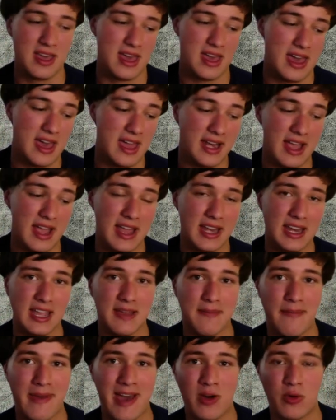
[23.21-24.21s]
And any
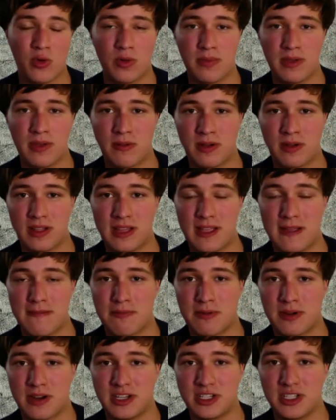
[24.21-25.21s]
amount will be really
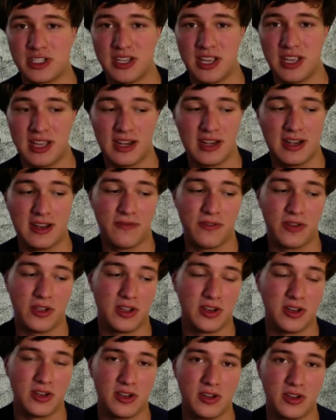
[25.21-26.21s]
appreciated if you
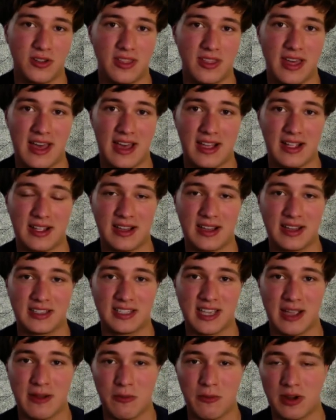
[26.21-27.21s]
could do that, because
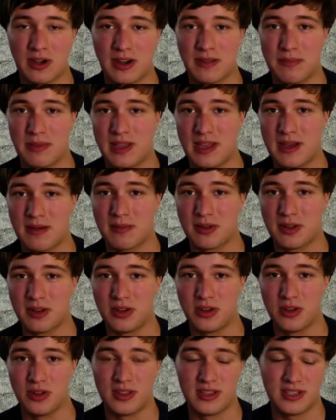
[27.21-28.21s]
I want to be able to
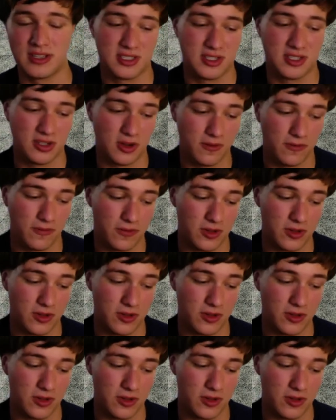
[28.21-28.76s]
do this, you know,